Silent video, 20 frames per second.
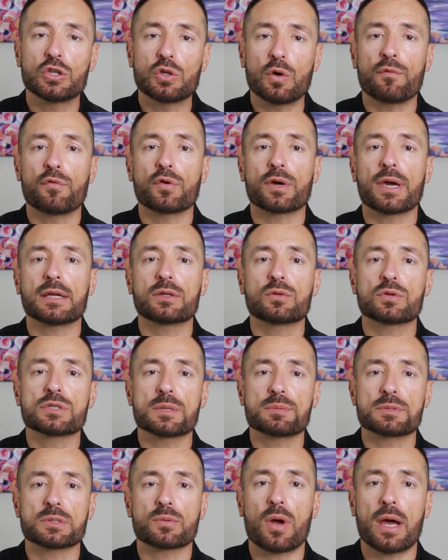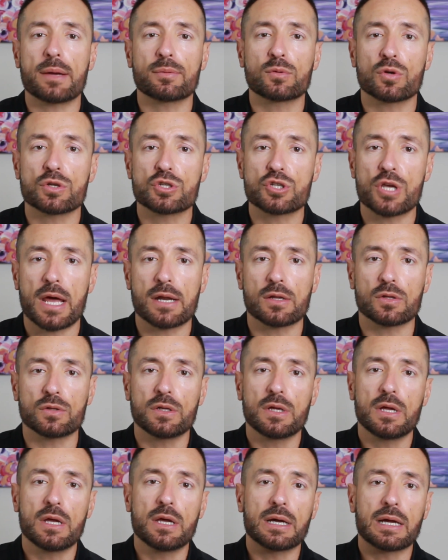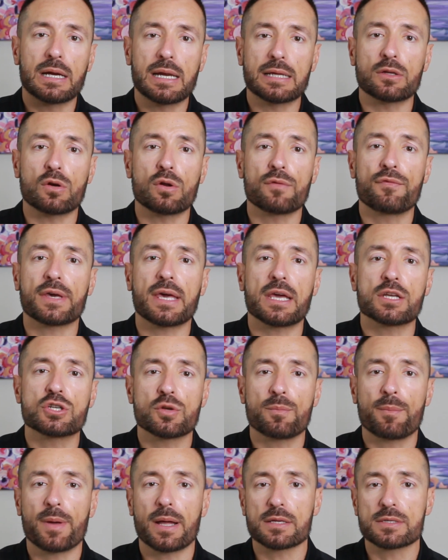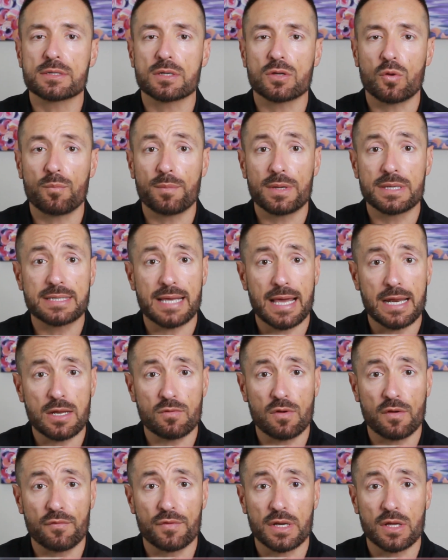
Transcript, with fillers: don't forget to subscribe to our channel, click the notification bell so you don't miss any of our